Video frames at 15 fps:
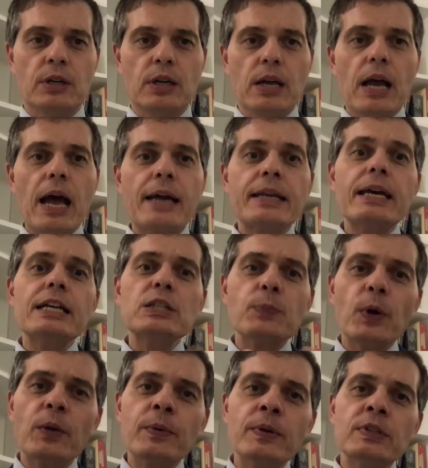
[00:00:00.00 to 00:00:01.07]
and
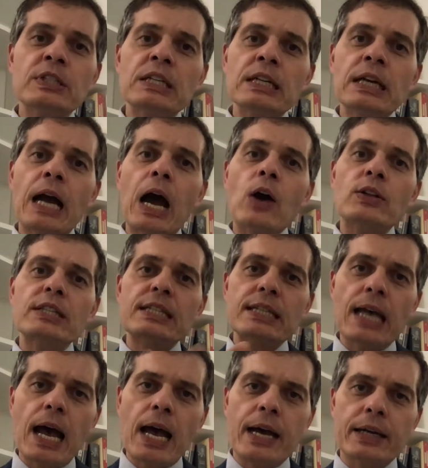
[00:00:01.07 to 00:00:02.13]
experimenting
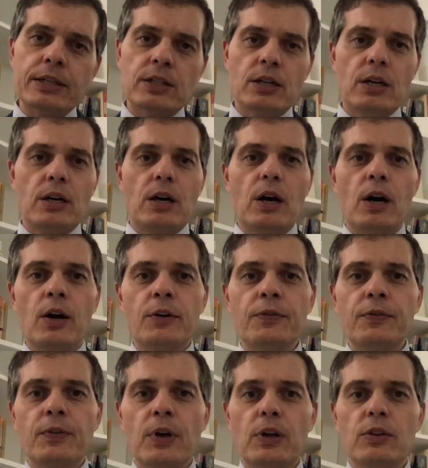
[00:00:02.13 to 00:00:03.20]
outside of
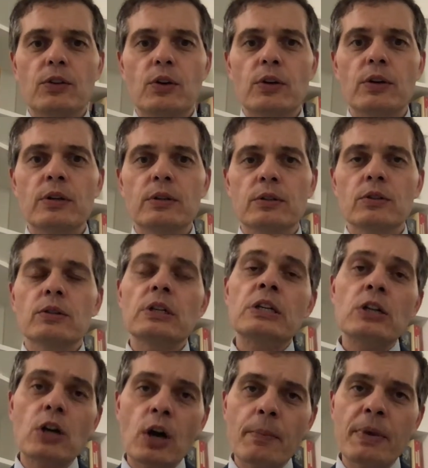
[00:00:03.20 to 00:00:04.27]
the
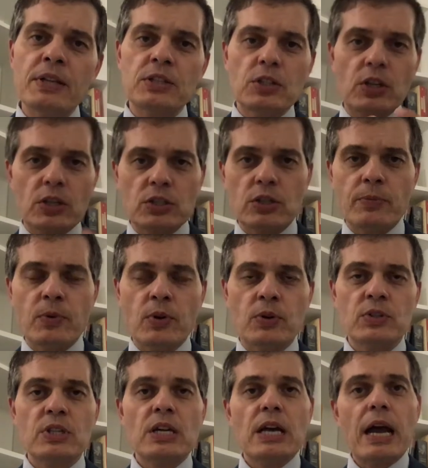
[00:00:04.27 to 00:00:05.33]
incumbent
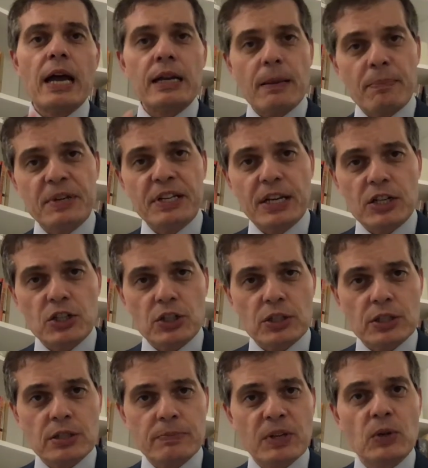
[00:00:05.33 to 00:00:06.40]
customers and
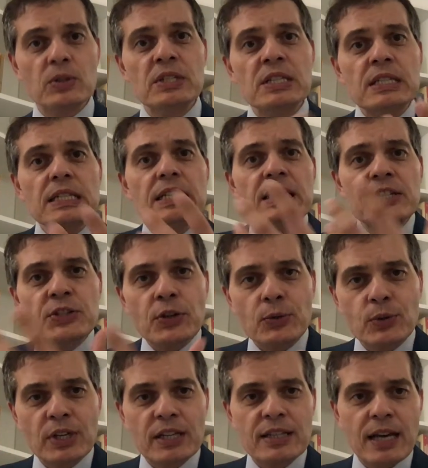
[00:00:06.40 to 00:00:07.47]
applications because it's easier to
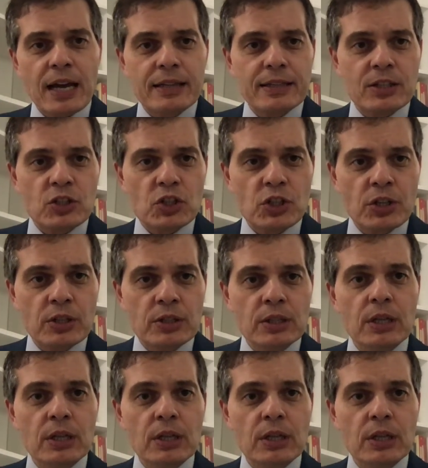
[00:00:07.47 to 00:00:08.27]
get their attention,